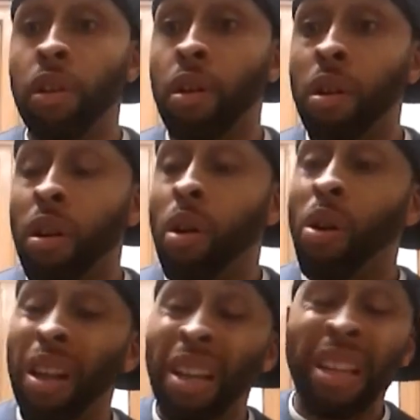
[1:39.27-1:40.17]
You know,
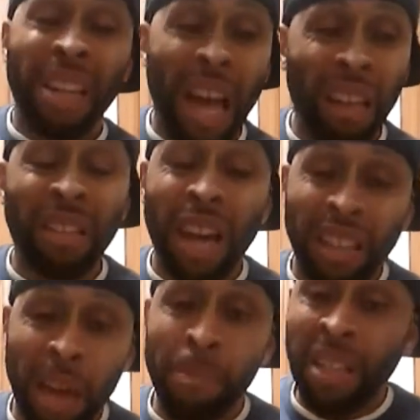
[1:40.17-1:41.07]
or that looks
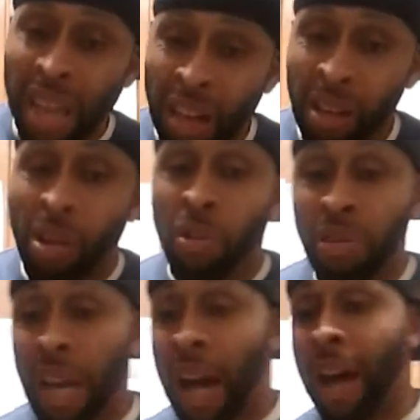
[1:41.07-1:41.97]
like that may take a
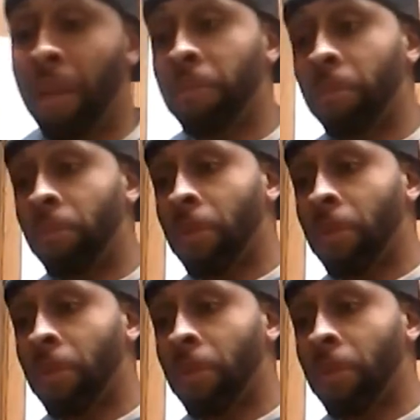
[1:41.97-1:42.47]
long time.